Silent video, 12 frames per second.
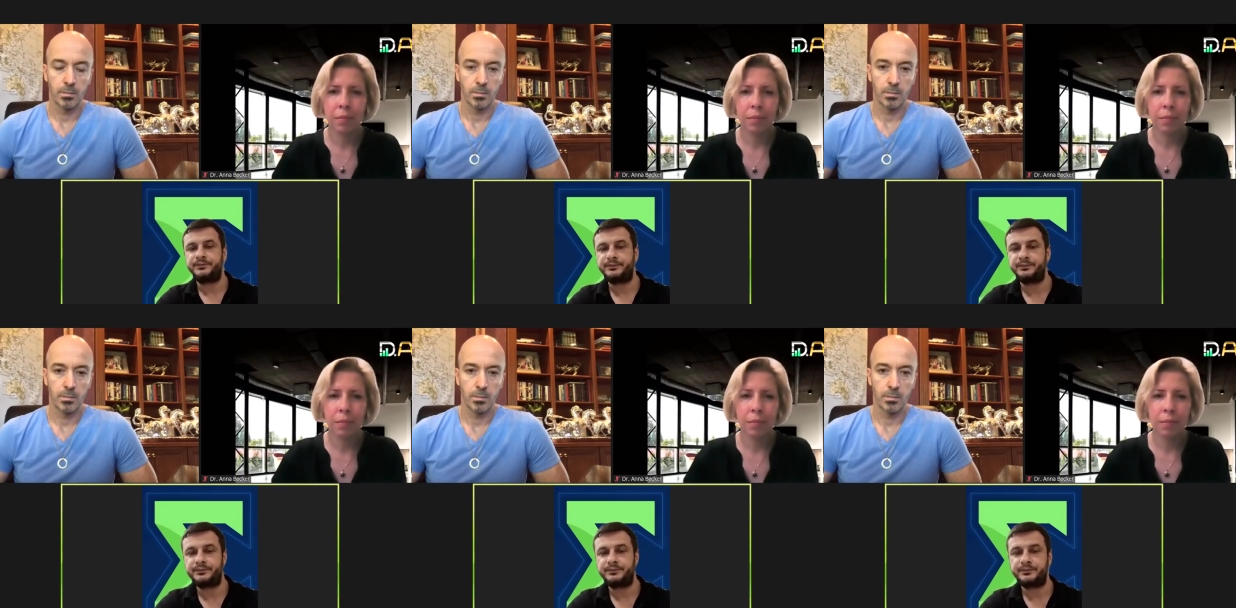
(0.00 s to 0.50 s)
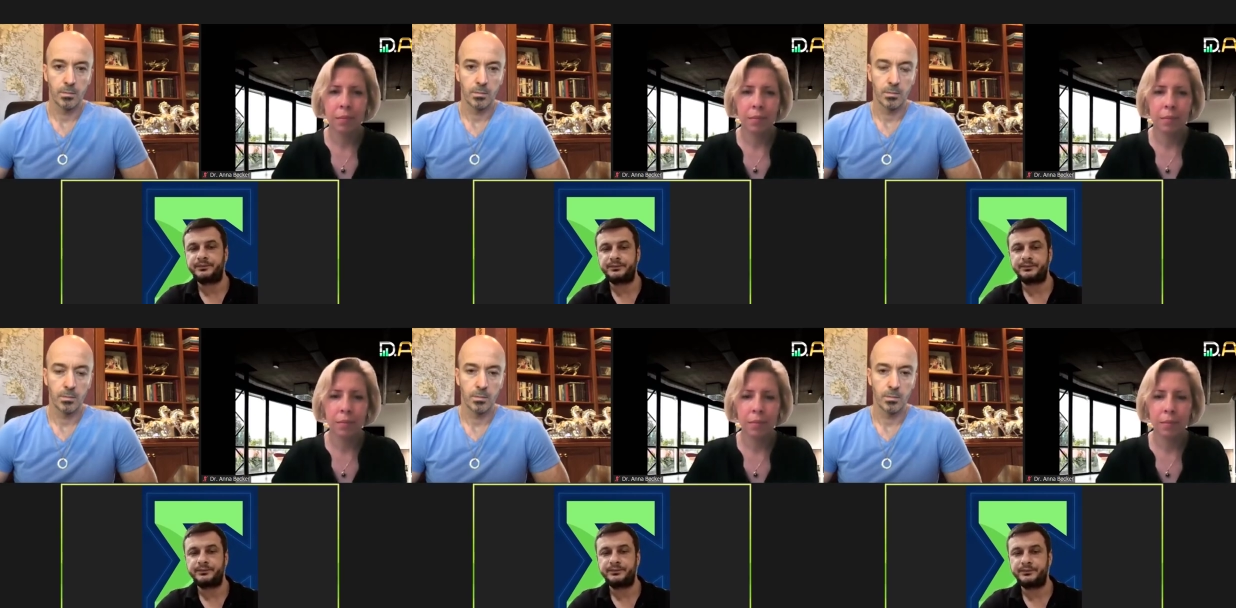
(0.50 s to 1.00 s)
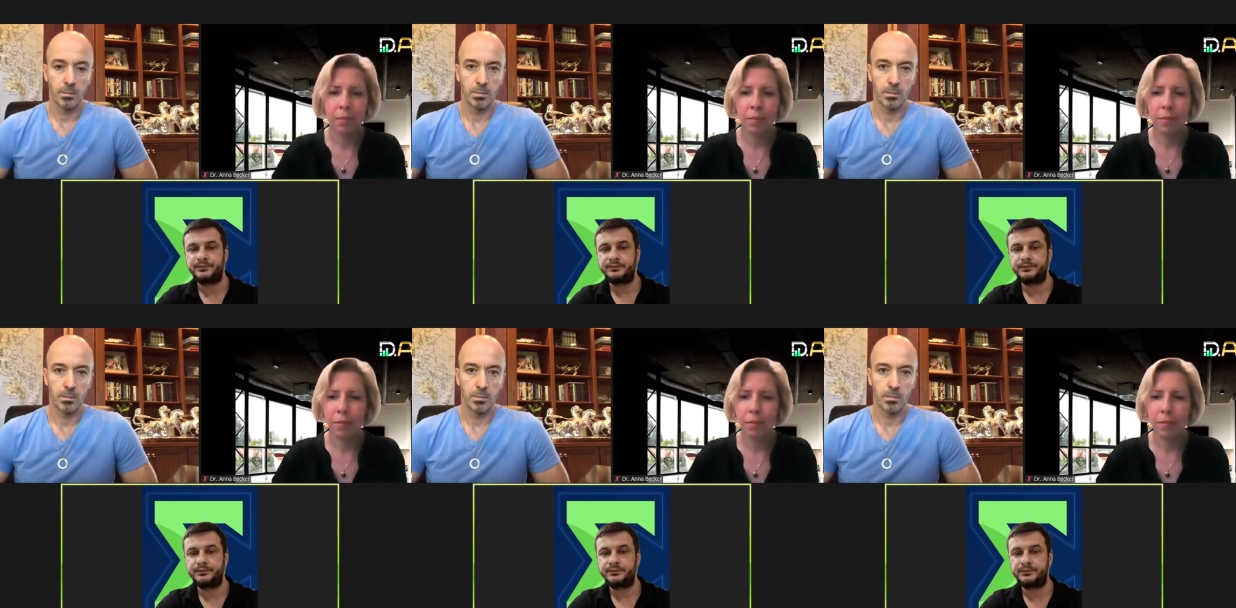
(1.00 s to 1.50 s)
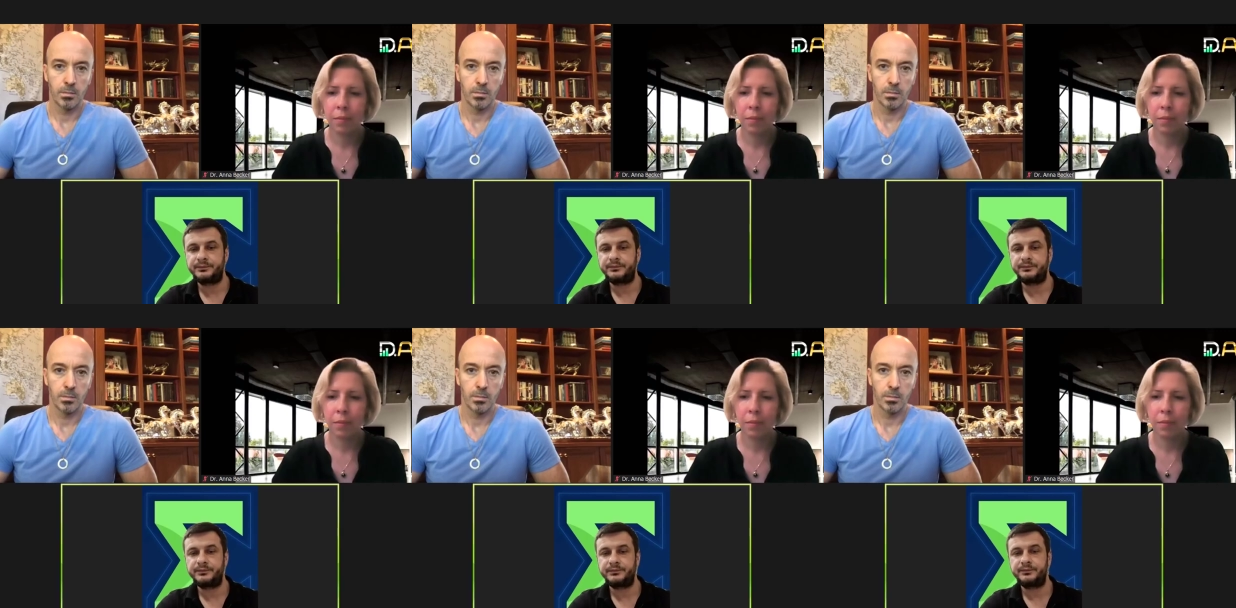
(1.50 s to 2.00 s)

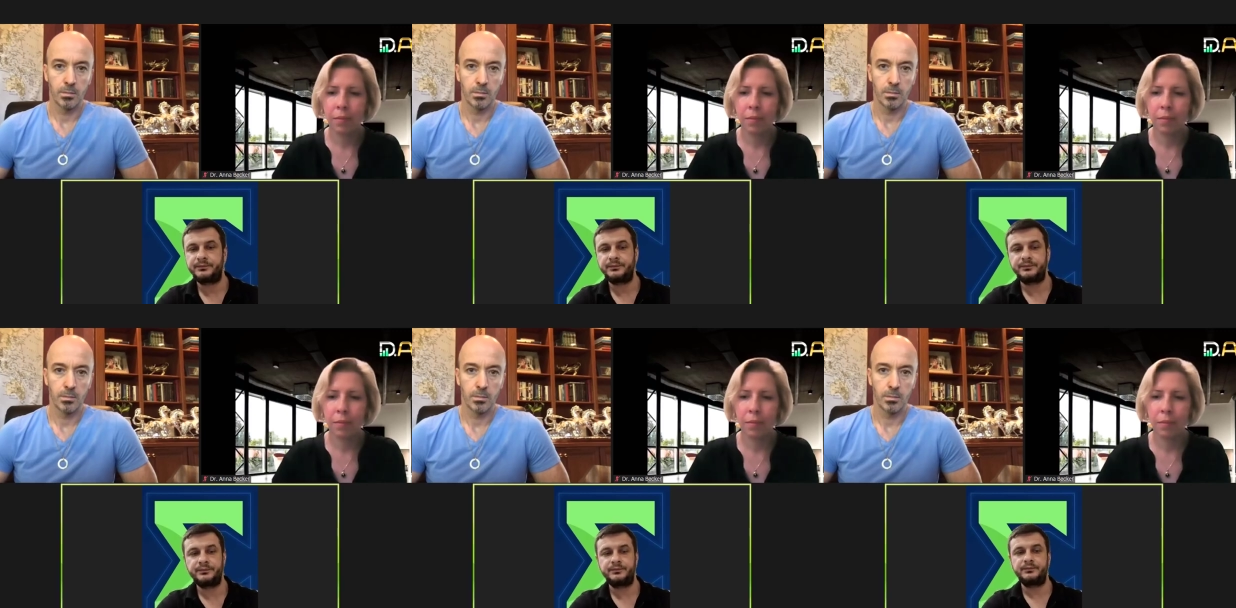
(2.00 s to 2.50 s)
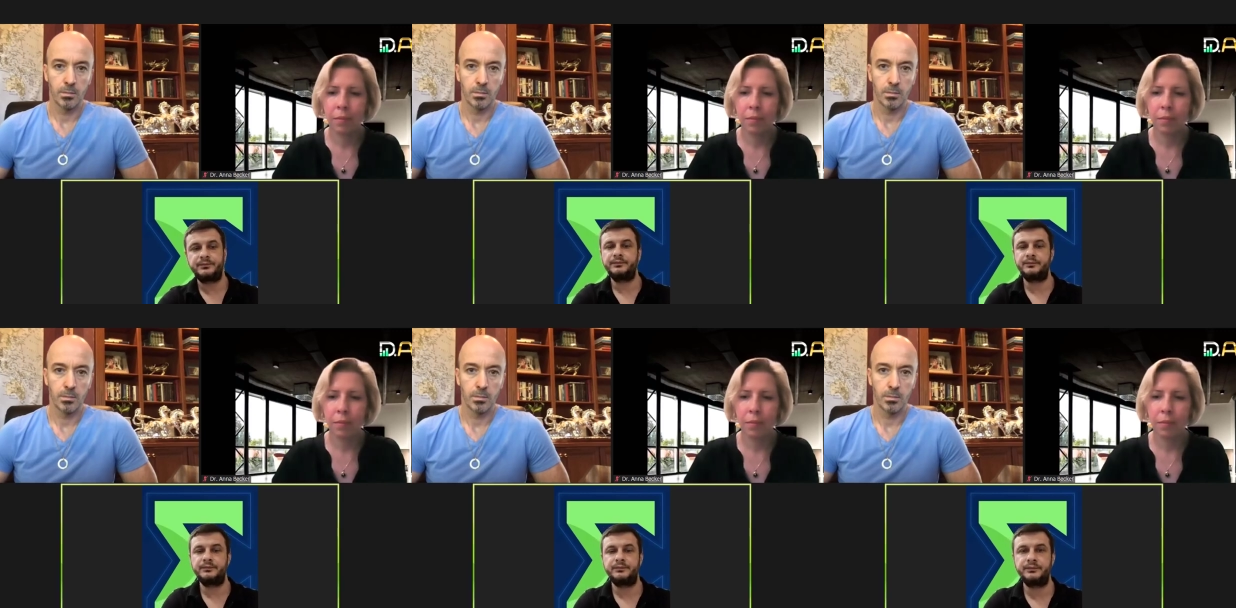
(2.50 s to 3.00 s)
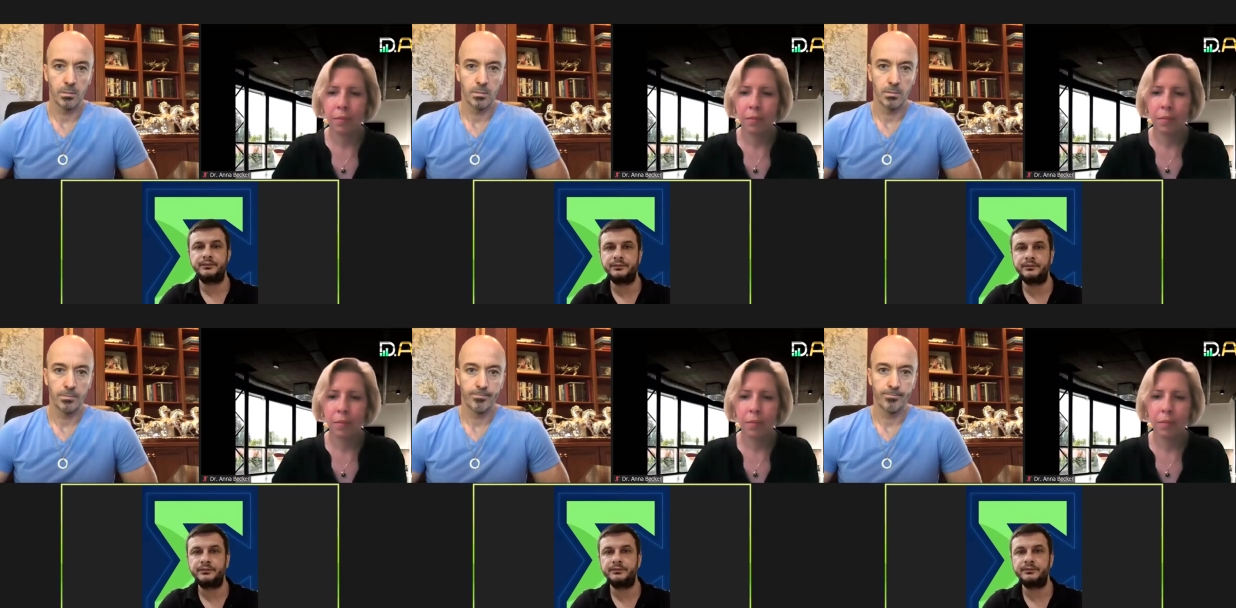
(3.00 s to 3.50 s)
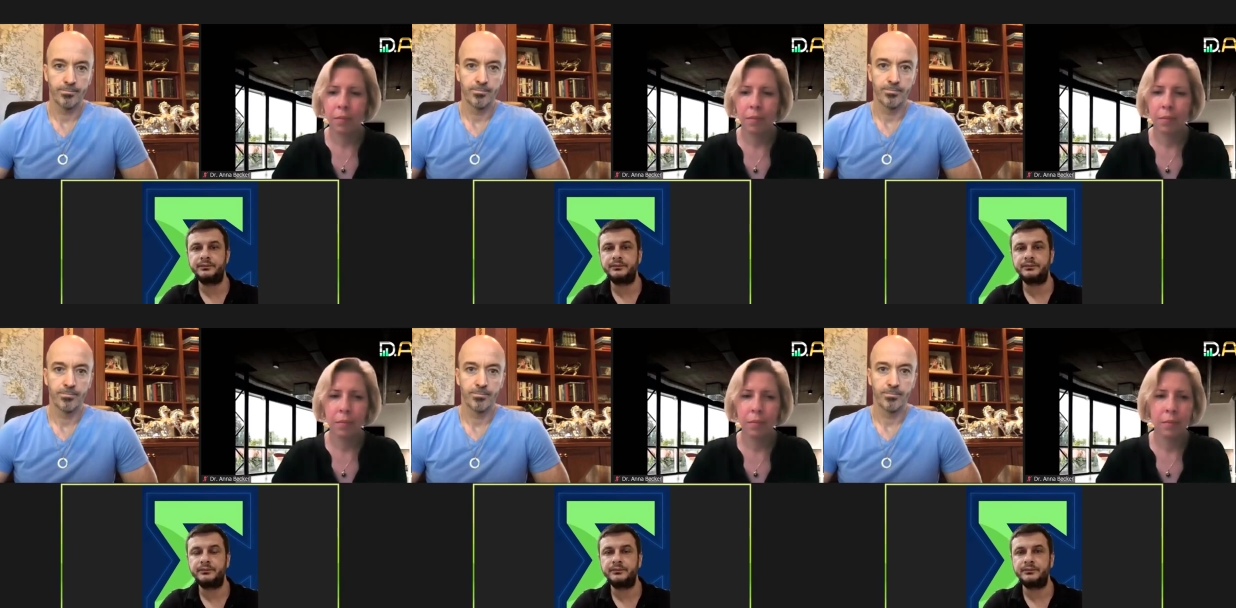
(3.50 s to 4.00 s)

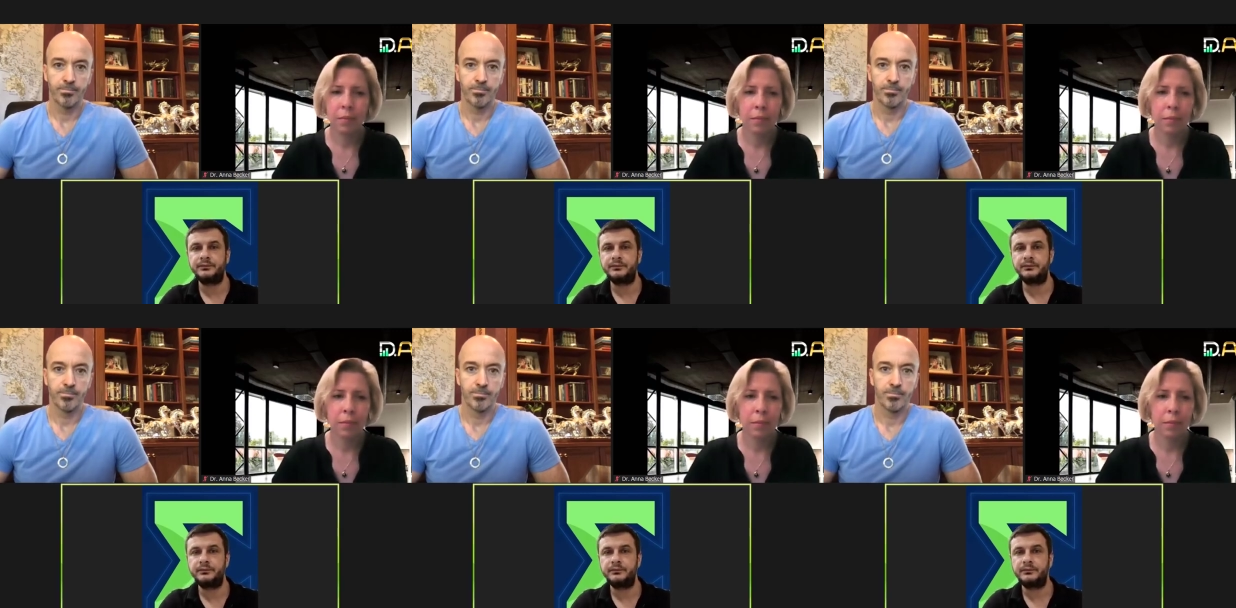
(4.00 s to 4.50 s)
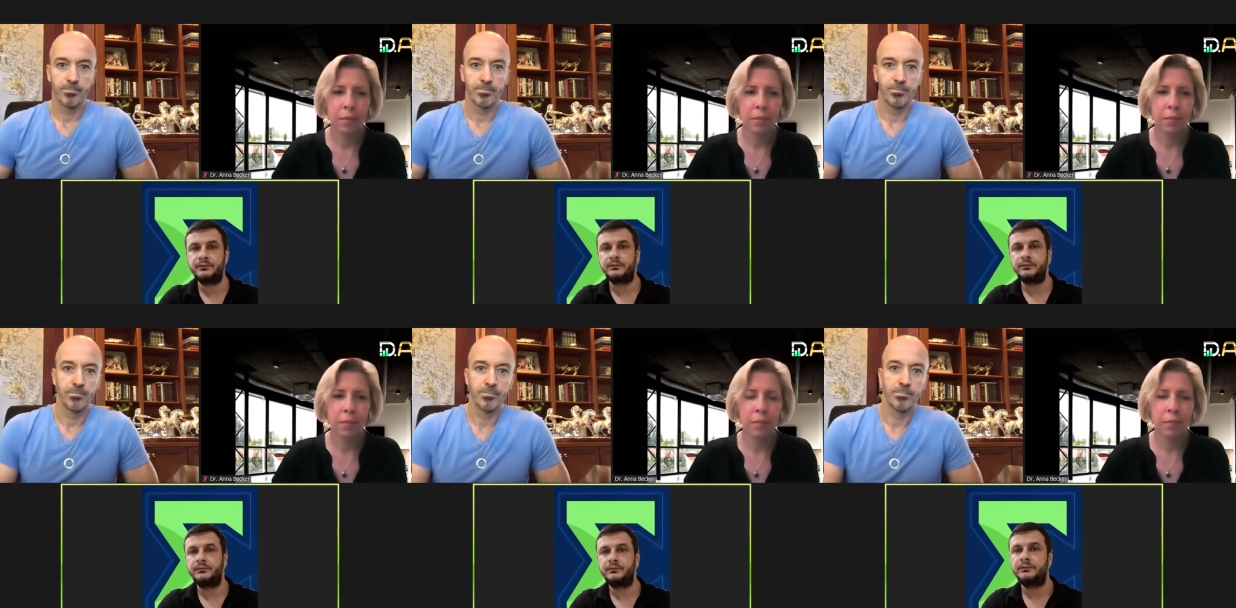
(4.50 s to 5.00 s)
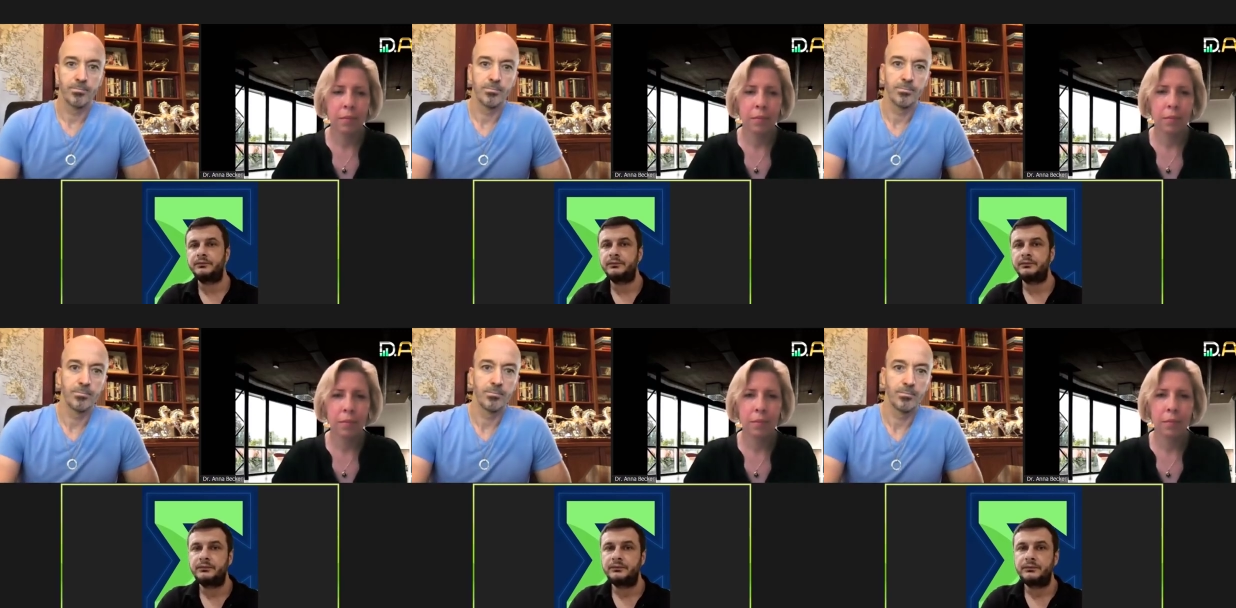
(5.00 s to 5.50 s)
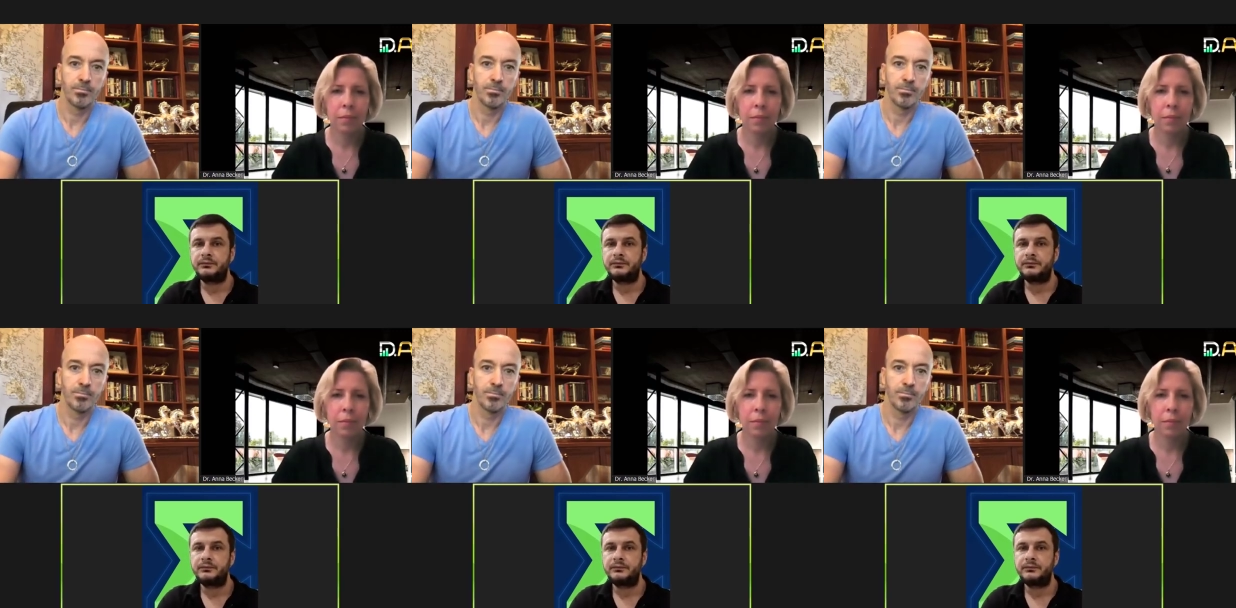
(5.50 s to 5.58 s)
(silence)